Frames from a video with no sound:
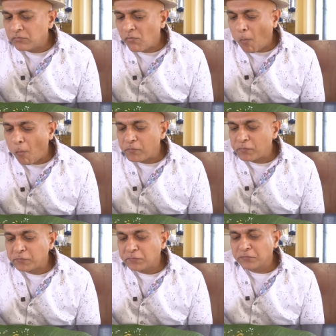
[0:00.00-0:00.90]
Mm.
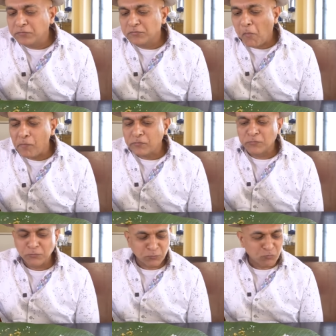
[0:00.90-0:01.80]
Gotta chew
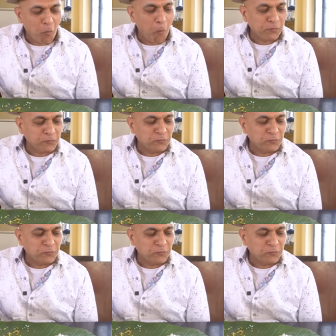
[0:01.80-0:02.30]
on that fat a bit.